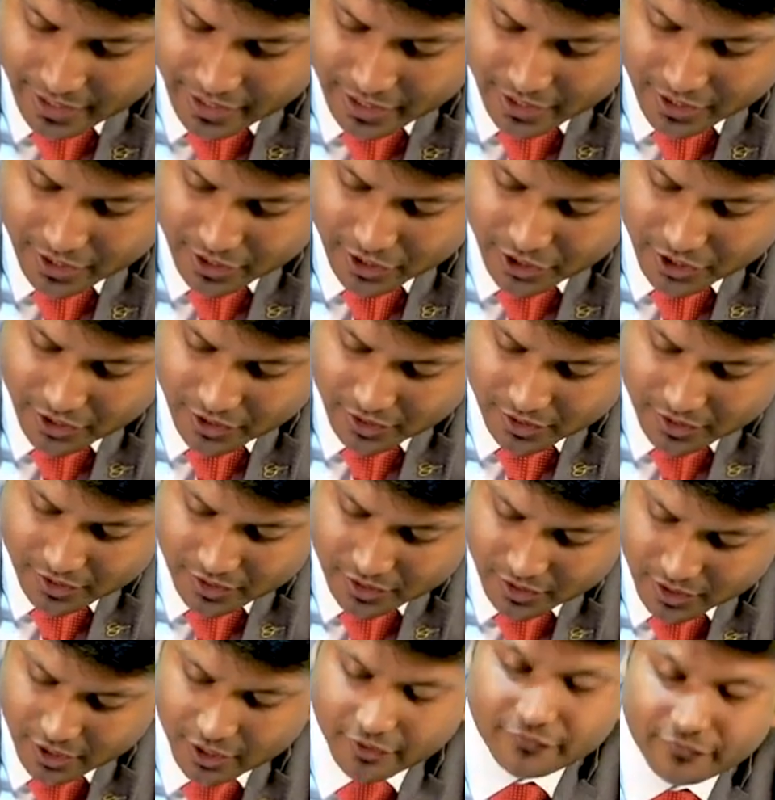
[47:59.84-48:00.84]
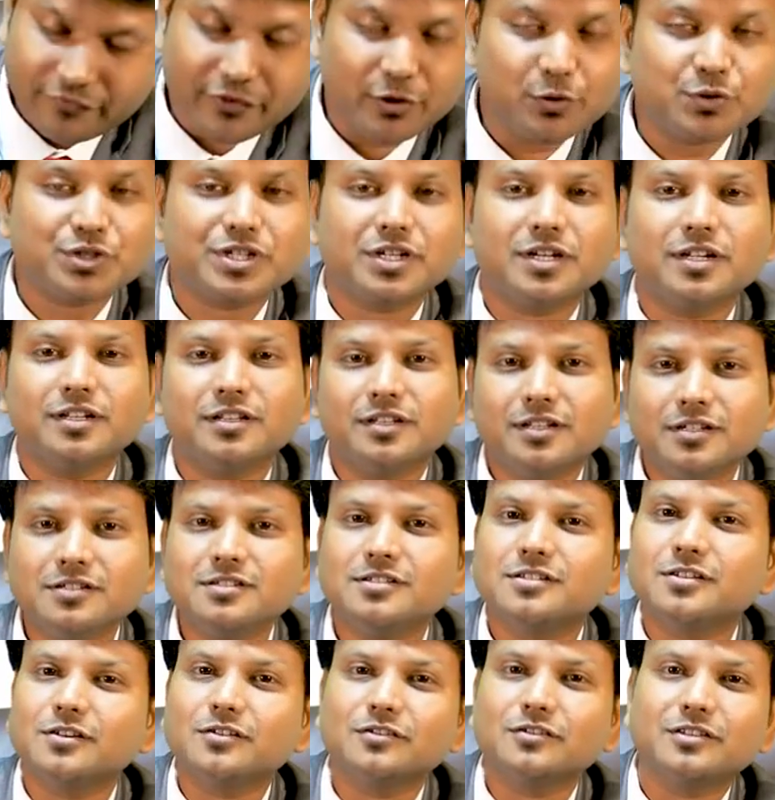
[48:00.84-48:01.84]
any confusion in
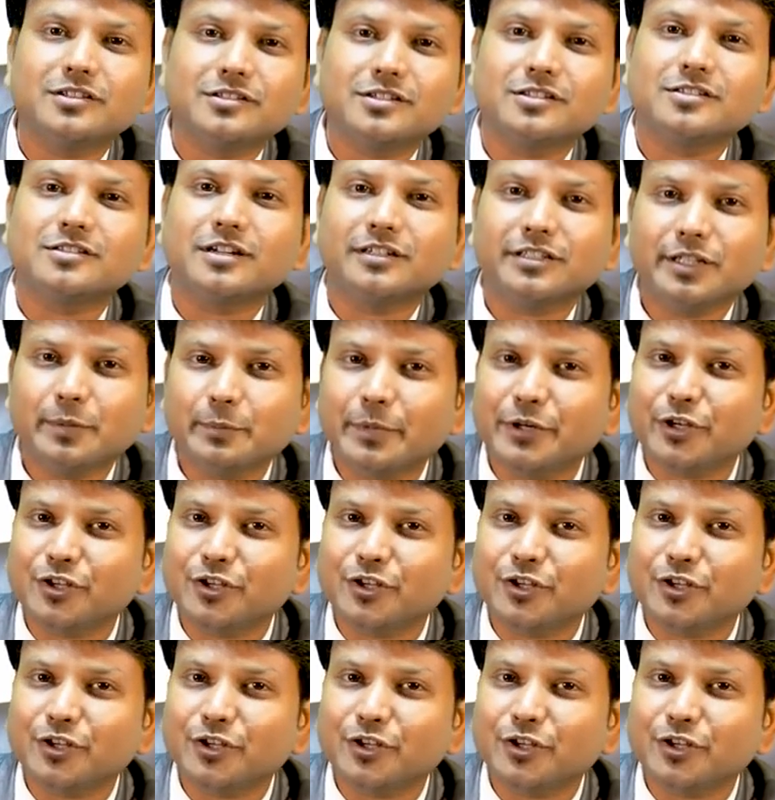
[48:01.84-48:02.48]
this. So this is nothing